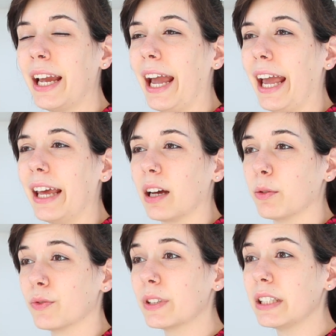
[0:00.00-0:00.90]
and I
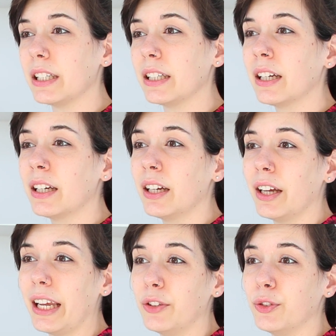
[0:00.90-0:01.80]
was really
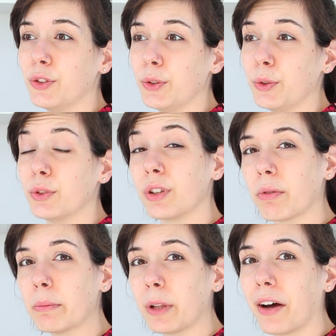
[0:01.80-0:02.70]
into
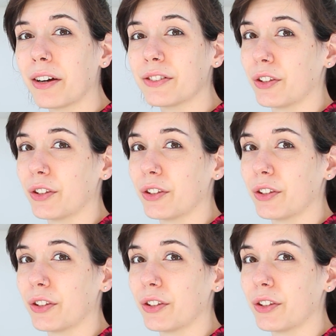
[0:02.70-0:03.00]
sewing blogs.